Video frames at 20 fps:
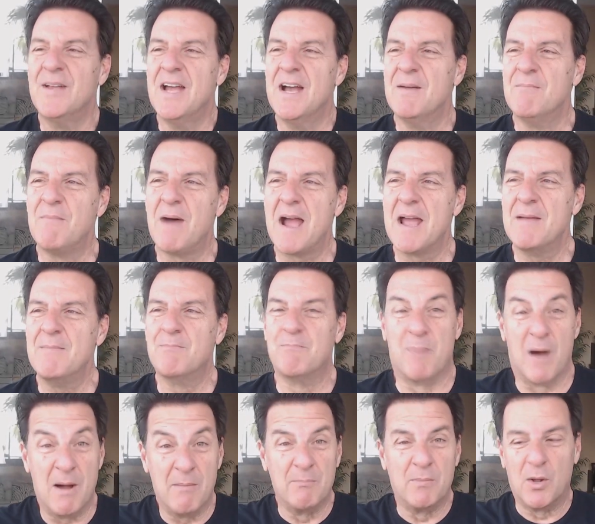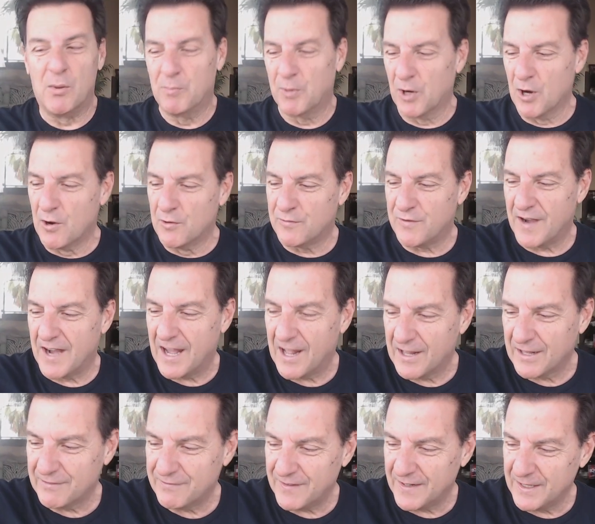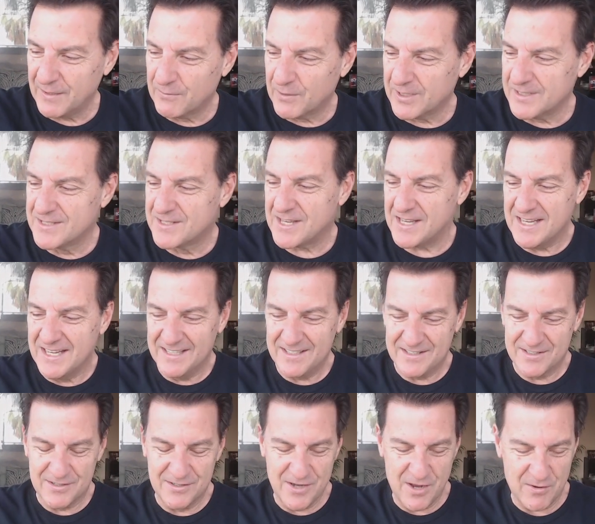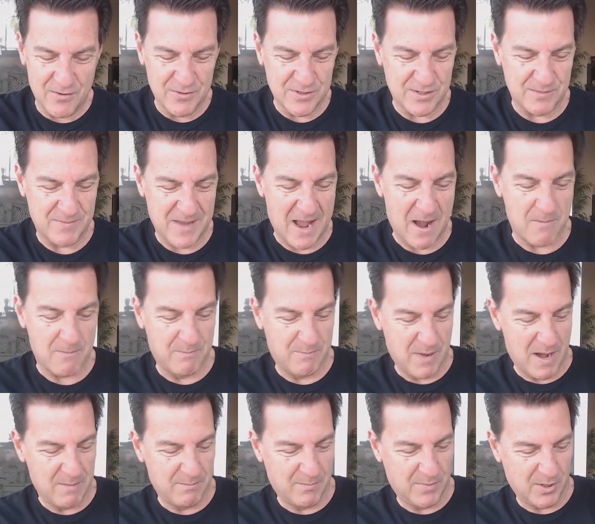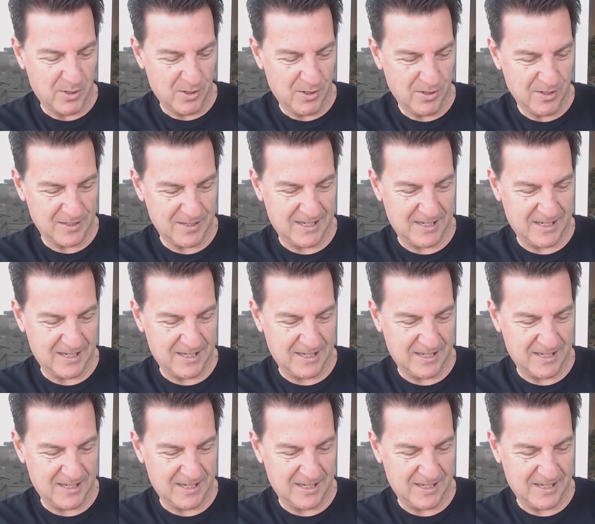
my Bumble profile. If anyone's knows about Bumble,